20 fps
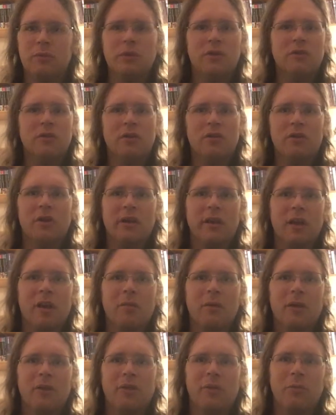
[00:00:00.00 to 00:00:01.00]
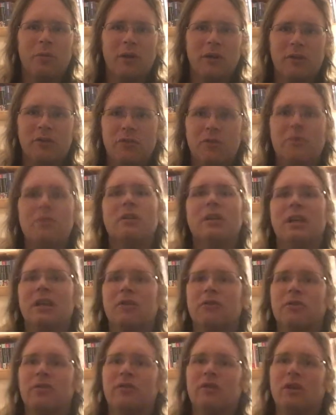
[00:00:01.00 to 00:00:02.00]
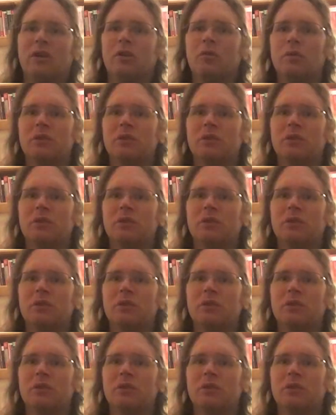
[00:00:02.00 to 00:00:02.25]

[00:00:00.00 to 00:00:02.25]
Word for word: we start talking about the, what is truly interesting,